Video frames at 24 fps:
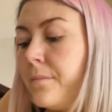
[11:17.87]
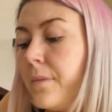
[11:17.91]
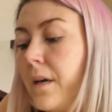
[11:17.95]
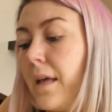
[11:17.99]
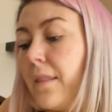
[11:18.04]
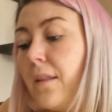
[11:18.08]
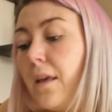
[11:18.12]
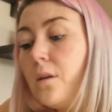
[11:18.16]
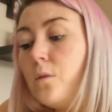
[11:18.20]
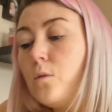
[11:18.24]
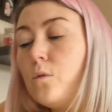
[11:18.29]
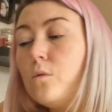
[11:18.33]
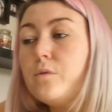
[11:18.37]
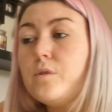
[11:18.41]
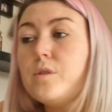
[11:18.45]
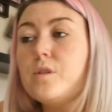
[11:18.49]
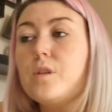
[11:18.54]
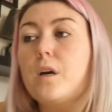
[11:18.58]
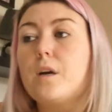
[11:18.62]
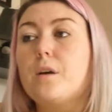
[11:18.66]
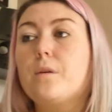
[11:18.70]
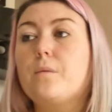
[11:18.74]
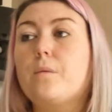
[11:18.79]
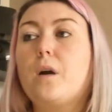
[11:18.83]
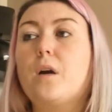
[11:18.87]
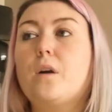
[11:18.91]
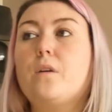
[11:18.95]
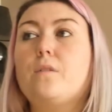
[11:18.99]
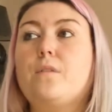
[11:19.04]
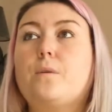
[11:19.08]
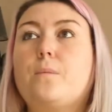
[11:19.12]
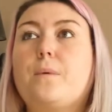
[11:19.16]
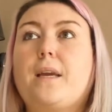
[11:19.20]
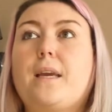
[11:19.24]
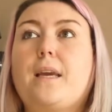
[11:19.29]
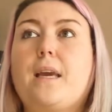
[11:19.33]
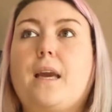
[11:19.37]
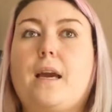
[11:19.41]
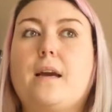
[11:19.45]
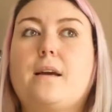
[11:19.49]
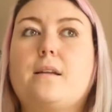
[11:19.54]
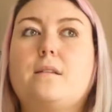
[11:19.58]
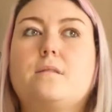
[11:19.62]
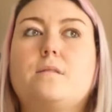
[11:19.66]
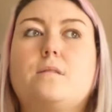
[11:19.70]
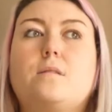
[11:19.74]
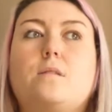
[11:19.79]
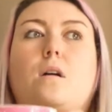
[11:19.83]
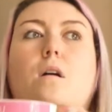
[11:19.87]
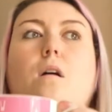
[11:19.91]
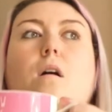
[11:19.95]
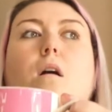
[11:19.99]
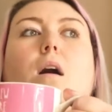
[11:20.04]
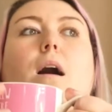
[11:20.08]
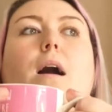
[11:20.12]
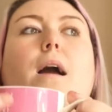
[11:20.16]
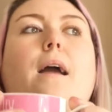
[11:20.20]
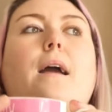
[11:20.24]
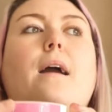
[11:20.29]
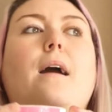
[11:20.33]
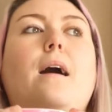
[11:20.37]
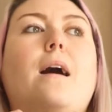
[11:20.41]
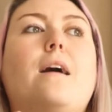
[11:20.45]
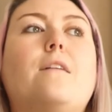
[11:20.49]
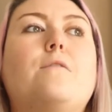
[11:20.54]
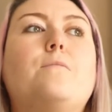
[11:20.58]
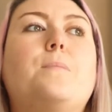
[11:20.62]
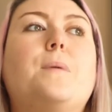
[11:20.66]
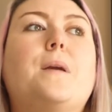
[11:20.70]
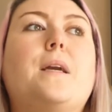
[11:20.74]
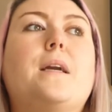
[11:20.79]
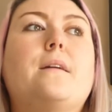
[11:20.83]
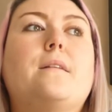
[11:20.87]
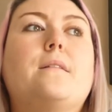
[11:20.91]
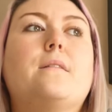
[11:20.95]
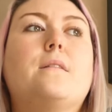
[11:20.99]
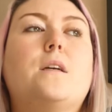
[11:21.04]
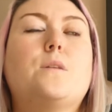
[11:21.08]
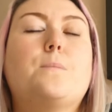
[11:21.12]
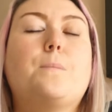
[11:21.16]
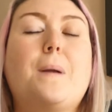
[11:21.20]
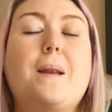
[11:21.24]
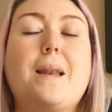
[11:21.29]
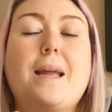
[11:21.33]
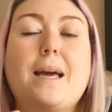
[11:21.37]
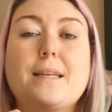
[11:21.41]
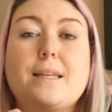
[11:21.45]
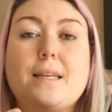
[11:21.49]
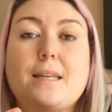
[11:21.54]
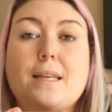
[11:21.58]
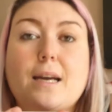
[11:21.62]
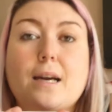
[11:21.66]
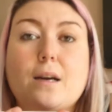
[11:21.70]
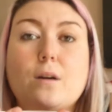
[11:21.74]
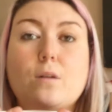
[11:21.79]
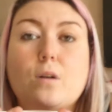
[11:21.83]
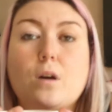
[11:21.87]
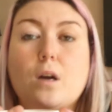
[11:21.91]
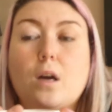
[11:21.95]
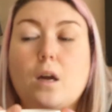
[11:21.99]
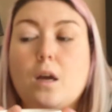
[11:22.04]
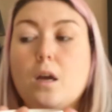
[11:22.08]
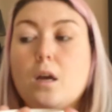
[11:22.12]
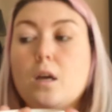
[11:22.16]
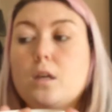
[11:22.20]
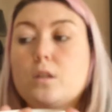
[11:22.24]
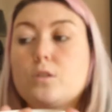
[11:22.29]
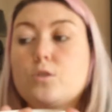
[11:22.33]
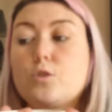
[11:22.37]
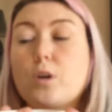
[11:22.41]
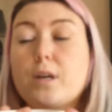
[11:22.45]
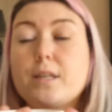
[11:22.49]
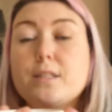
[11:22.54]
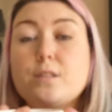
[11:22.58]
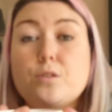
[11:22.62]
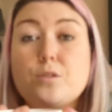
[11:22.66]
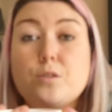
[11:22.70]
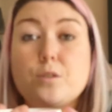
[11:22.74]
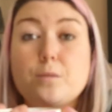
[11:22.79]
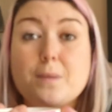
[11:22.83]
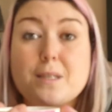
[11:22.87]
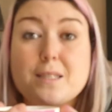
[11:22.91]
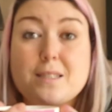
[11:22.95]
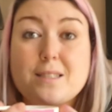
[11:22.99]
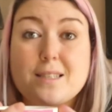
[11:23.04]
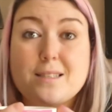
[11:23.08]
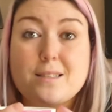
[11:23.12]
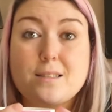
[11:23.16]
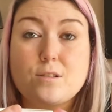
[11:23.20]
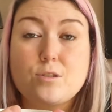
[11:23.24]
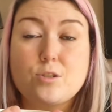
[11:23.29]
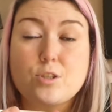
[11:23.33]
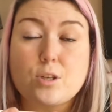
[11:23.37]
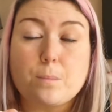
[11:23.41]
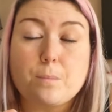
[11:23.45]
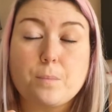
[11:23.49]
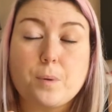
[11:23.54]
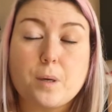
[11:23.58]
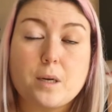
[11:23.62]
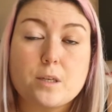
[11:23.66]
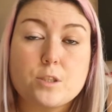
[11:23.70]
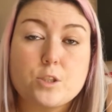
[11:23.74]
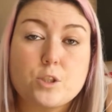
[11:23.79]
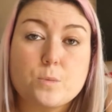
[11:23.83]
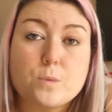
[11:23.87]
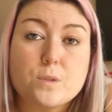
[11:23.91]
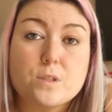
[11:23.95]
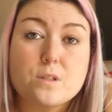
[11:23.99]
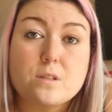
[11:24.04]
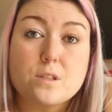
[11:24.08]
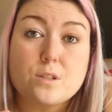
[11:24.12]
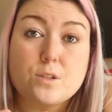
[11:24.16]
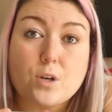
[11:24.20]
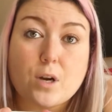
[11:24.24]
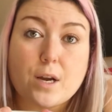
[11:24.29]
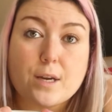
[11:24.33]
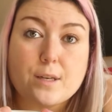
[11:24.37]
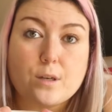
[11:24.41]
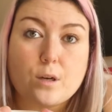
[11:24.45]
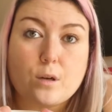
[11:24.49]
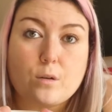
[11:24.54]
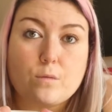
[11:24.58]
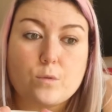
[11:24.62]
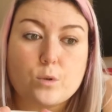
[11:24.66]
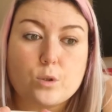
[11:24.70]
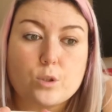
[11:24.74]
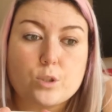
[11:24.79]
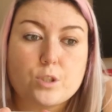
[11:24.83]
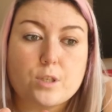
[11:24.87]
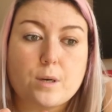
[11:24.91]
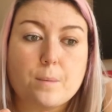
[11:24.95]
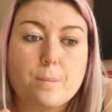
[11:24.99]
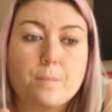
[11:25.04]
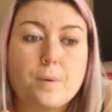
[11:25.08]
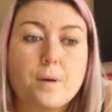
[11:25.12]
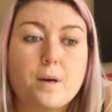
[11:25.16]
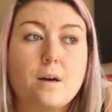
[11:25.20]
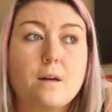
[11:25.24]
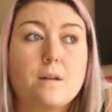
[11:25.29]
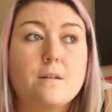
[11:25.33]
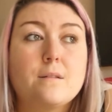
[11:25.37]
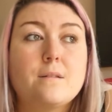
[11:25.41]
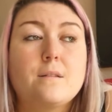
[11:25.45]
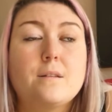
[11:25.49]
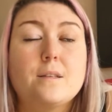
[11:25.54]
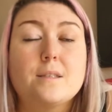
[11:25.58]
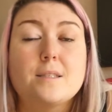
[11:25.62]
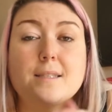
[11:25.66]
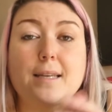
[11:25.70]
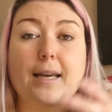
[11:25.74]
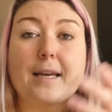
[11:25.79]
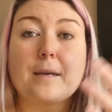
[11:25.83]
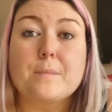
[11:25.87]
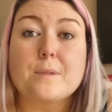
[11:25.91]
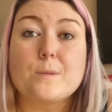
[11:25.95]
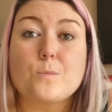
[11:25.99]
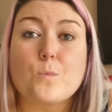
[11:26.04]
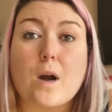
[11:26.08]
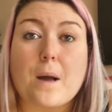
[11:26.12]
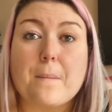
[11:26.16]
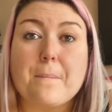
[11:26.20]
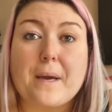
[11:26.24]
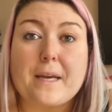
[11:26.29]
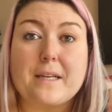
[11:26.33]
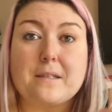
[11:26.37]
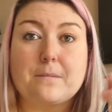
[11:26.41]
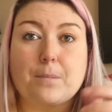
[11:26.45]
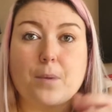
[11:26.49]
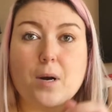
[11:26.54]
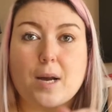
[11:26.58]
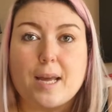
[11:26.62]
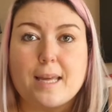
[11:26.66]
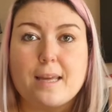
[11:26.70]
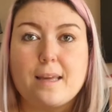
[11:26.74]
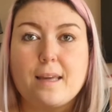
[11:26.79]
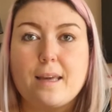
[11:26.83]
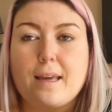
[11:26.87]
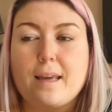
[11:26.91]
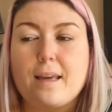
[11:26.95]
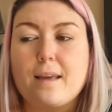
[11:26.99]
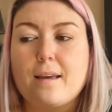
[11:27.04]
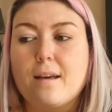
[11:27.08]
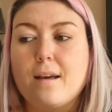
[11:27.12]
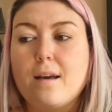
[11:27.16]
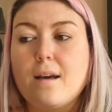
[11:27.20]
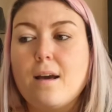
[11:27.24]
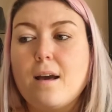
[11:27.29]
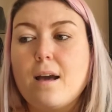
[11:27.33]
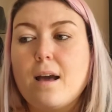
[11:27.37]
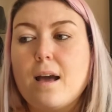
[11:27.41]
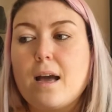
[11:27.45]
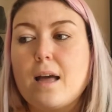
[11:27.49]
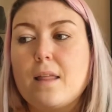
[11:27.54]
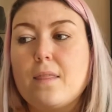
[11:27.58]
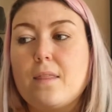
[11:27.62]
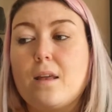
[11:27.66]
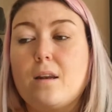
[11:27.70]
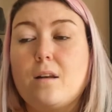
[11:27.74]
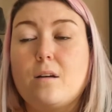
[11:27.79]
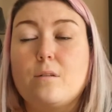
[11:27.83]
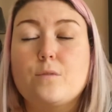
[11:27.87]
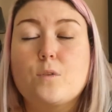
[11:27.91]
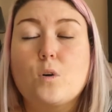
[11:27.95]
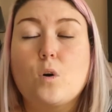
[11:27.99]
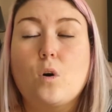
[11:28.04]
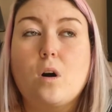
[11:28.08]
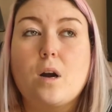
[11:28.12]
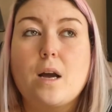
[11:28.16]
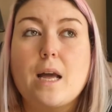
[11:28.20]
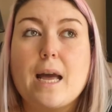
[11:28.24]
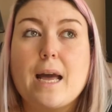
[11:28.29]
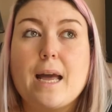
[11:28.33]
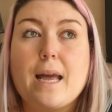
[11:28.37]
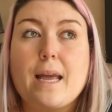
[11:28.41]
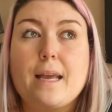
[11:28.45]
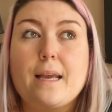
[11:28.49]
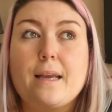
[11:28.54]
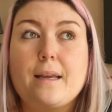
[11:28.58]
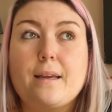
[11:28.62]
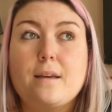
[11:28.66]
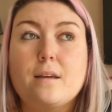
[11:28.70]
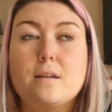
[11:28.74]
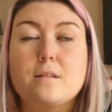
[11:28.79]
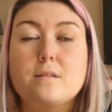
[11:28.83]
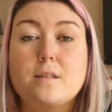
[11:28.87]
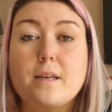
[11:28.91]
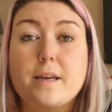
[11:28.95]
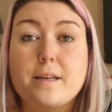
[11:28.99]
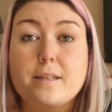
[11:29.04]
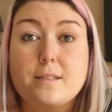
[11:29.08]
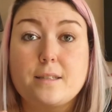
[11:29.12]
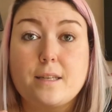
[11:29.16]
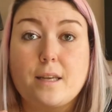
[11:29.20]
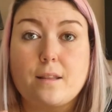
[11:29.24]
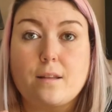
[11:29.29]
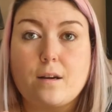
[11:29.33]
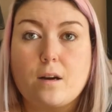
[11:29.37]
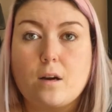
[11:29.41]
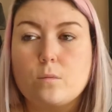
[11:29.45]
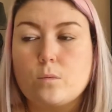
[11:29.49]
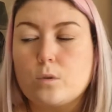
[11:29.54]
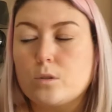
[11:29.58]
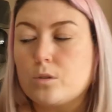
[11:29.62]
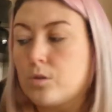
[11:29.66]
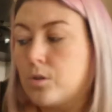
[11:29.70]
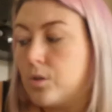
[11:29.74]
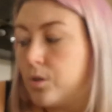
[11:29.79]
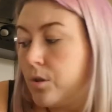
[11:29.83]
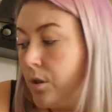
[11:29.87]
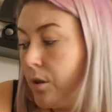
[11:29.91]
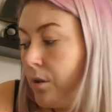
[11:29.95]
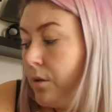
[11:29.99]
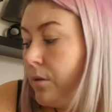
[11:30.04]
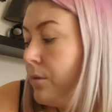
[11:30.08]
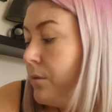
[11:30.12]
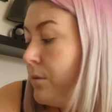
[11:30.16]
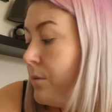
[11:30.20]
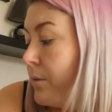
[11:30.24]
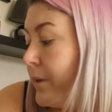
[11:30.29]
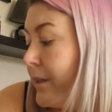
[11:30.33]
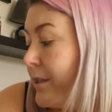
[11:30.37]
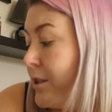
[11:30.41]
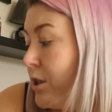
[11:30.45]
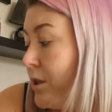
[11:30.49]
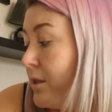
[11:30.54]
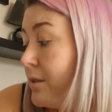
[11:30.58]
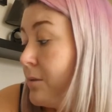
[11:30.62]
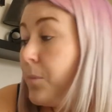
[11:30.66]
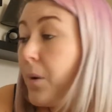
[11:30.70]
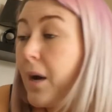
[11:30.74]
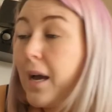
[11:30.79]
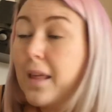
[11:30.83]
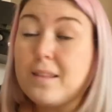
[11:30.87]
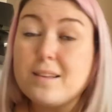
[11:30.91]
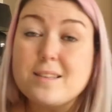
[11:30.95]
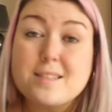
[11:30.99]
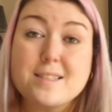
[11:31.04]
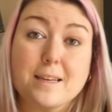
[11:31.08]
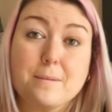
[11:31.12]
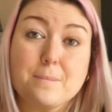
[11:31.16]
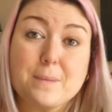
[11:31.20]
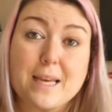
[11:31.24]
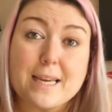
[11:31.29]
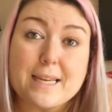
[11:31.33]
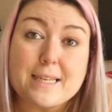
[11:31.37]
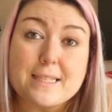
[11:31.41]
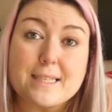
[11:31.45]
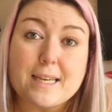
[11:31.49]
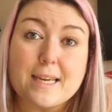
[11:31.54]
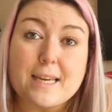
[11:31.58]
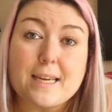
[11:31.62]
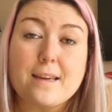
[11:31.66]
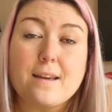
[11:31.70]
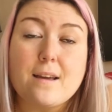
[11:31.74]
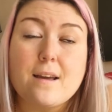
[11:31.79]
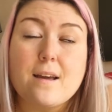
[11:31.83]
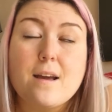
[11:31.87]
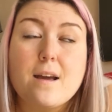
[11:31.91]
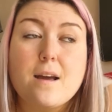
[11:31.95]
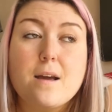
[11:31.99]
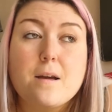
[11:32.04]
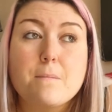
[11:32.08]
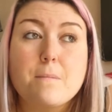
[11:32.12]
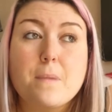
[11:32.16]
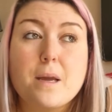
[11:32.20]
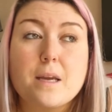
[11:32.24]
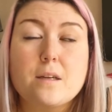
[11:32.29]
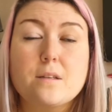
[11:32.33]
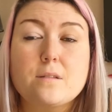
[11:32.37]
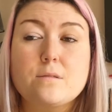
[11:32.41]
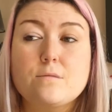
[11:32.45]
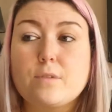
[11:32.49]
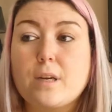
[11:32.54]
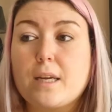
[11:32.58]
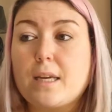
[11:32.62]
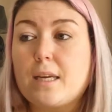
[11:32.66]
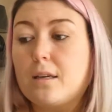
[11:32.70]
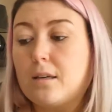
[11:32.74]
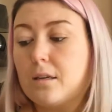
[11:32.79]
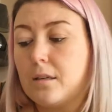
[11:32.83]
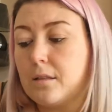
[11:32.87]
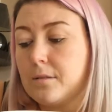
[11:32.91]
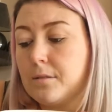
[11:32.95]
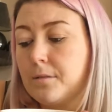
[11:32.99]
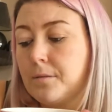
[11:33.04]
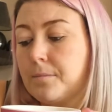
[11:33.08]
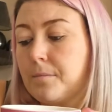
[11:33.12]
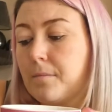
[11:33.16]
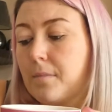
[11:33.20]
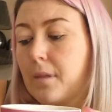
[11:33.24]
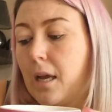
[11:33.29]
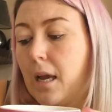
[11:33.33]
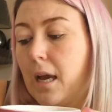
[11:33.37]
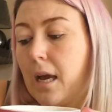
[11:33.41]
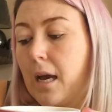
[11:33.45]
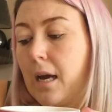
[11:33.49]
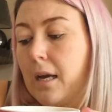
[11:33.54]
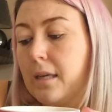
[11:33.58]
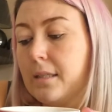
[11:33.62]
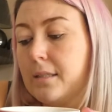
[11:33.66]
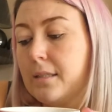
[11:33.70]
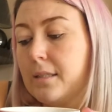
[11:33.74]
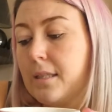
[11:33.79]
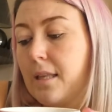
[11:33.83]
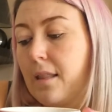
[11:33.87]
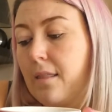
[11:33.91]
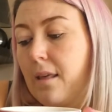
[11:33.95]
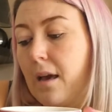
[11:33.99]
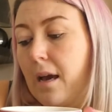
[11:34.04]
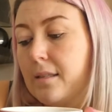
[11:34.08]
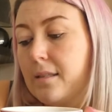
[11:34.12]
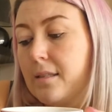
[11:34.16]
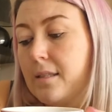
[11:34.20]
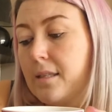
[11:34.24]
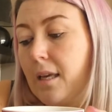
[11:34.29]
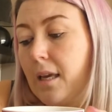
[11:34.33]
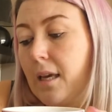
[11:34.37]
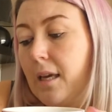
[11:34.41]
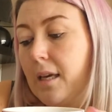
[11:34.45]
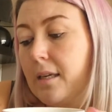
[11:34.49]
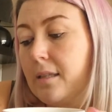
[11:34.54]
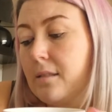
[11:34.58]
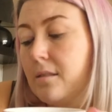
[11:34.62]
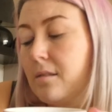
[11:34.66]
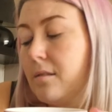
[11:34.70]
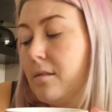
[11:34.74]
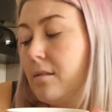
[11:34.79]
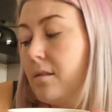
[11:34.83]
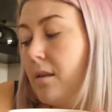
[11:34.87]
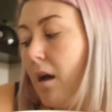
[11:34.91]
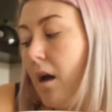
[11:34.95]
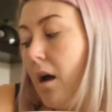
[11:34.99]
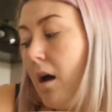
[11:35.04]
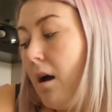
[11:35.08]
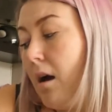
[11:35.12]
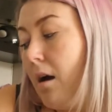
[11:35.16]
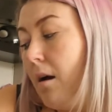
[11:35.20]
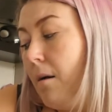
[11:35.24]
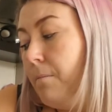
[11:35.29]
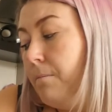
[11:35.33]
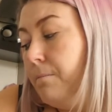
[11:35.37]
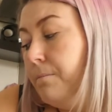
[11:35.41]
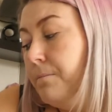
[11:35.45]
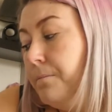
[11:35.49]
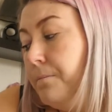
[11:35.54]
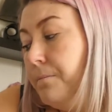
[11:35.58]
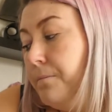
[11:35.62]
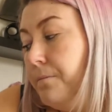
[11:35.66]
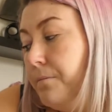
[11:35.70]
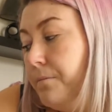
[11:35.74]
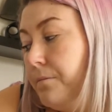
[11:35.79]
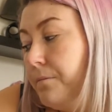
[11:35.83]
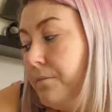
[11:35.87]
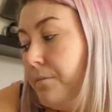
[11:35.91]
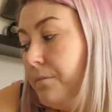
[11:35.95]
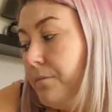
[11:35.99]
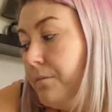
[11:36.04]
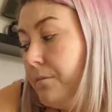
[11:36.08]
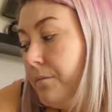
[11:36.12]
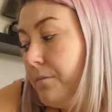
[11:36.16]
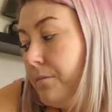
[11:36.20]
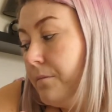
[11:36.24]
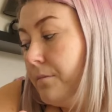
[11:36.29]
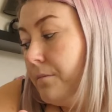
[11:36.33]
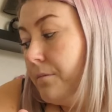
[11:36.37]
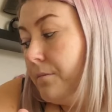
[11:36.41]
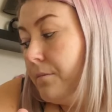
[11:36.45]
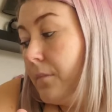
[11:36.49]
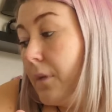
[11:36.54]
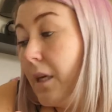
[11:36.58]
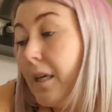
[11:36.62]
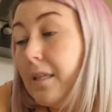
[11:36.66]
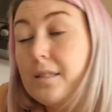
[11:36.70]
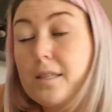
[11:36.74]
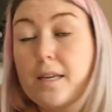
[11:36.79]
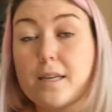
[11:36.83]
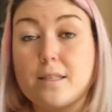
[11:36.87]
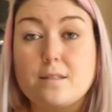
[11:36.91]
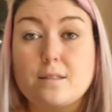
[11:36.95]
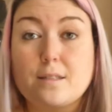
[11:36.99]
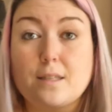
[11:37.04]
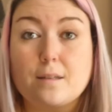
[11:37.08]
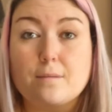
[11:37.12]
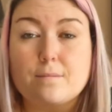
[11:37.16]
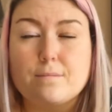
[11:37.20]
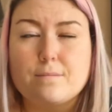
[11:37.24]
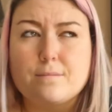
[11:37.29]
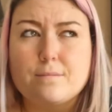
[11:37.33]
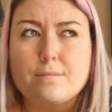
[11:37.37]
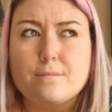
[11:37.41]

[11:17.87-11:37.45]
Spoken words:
And then also over the weekend, I have been planning out trying to do my sister's jumper. She wants the Dino Raw jumper, the same as what I made Mikey. And then I've got a test knit that I want to do, which is by the same lady, Megan Regan. And that is a test knit.